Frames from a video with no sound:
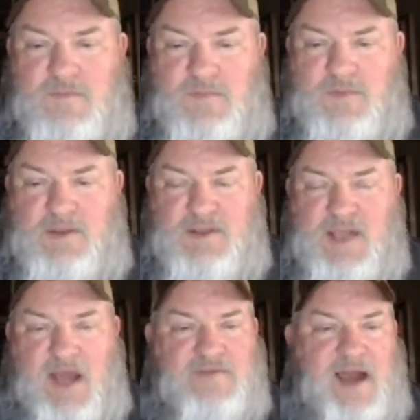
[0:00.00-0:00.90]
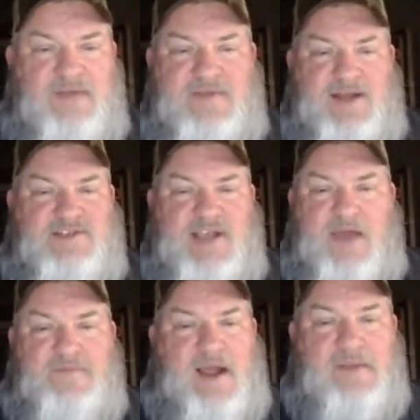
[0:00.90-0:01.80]

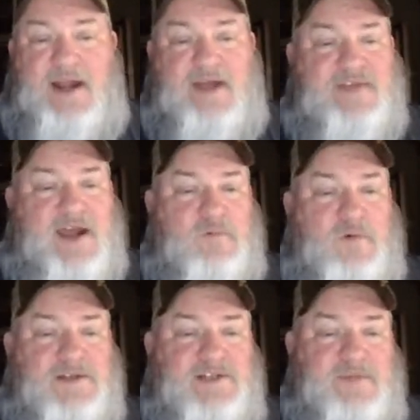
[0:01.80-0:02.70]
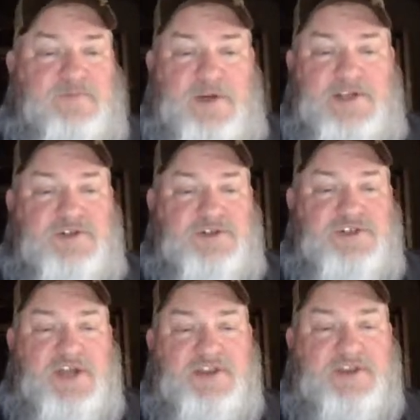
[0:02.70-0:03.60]
I've got one deep freezer is
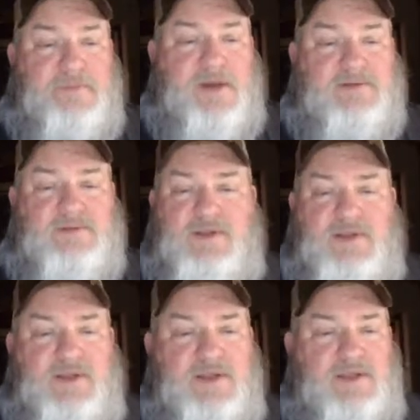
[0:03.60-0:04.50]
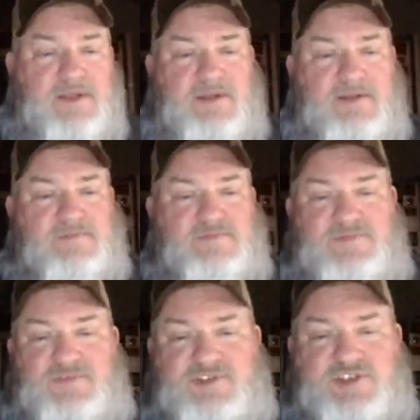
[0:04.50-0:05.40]
nothing but
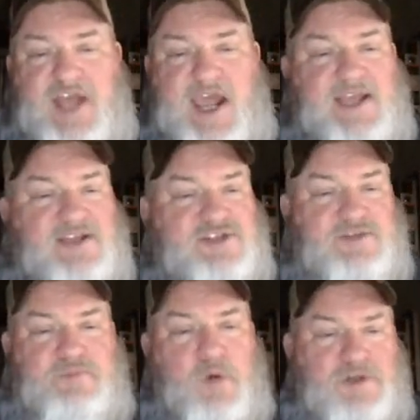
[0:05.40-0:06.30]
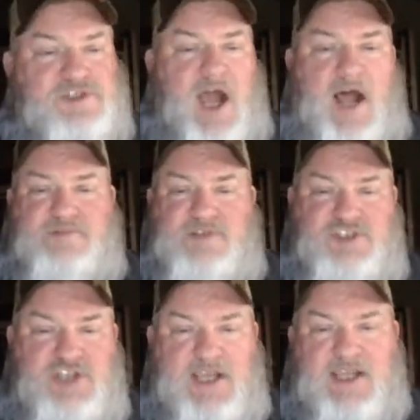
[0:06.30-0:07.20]
steaks and pork chops and
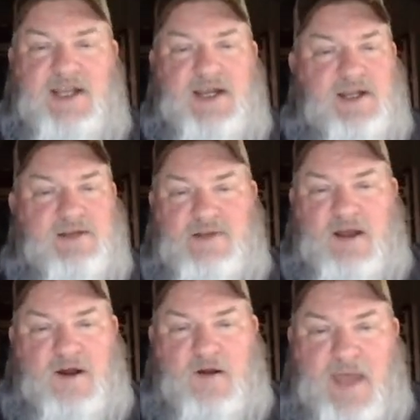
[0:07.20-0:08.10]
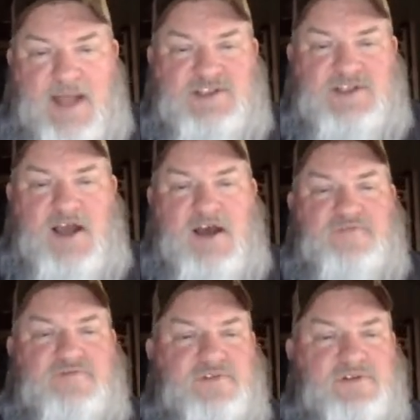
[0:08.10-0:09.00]
chicken and all that
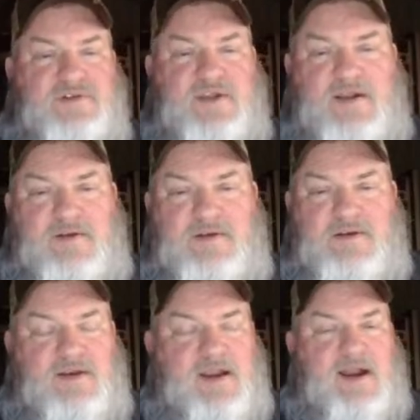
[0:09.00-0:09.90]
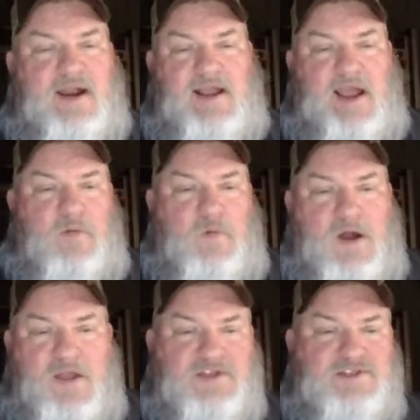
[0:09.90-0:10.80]
stuff. And then I got
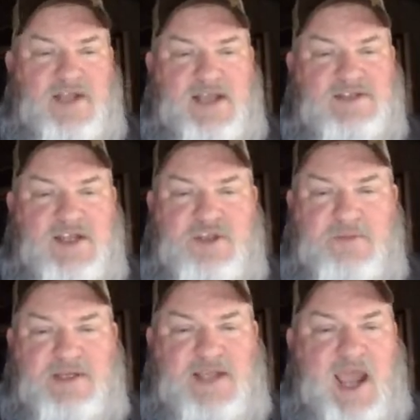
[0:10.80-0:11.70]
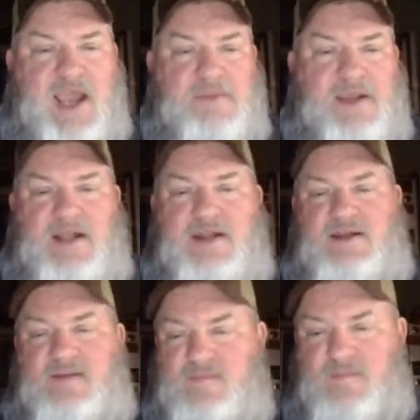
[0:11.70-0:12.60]
one that has nothing but game in it.
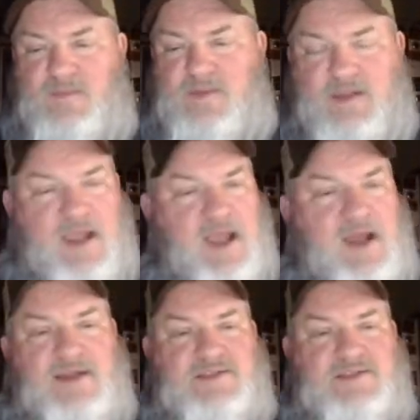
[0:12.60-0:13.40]
Yeah. Mm-hmm.